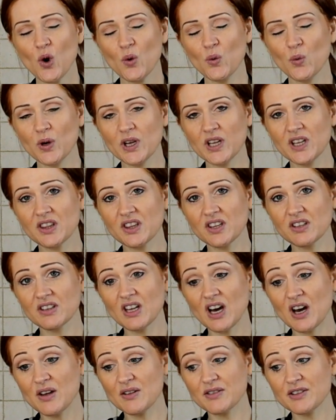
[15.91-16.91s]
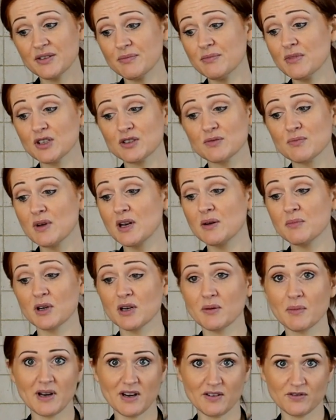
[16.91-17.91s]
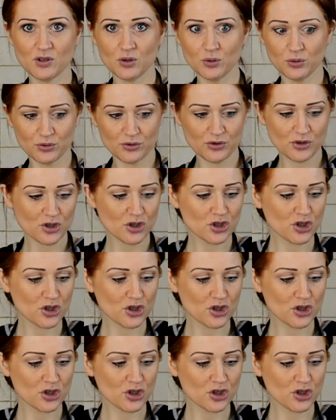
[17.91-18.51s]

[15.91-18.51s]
with the most minimal amount of tools.